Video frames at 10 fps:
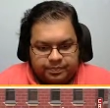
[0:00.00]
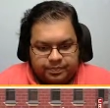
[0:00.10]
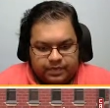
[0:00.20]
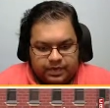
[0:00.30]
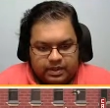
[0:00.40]

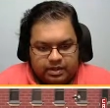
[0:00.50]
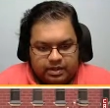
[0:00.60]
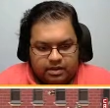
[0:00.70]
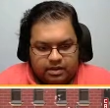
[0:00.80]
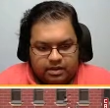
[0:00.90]

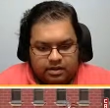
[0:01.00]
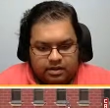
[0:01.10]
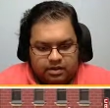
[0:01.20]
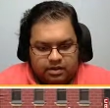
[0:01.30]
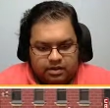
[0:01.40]

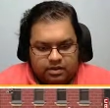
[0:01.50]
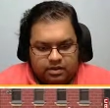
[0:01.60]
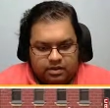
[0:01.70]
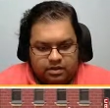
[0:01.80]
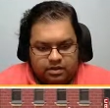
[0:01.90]

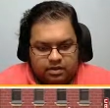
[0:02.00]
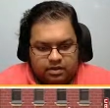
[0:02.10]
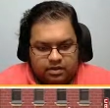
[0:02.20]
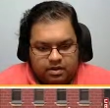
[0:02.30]
(silence)